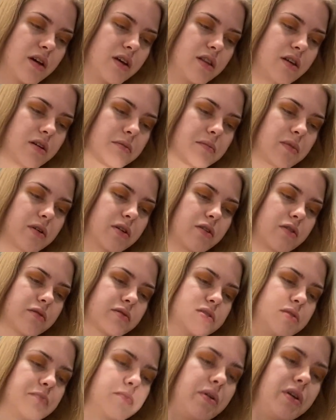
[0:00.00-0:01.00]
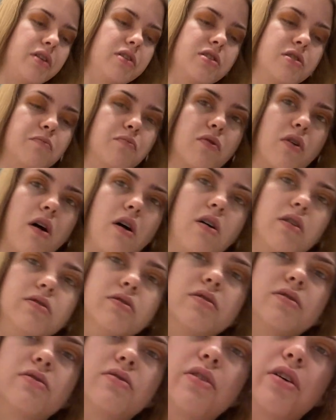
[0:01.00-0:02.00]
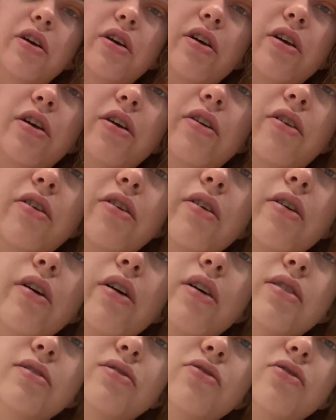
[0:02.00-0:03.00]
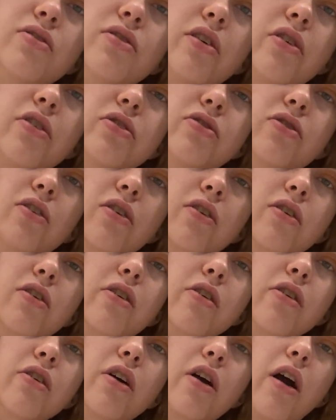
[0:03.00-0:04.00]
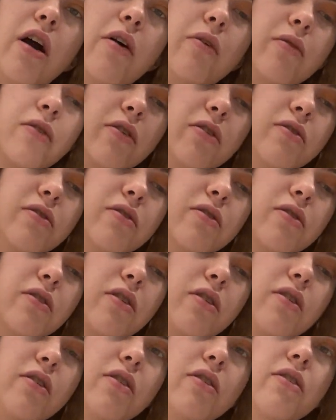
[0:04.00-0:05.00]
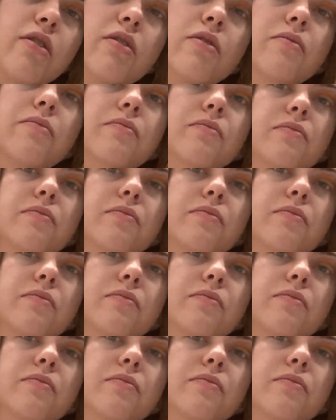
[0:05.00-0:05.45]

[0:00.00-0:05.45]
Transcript: And then I'm gonna go in a beach bronze right here as the darker outer color.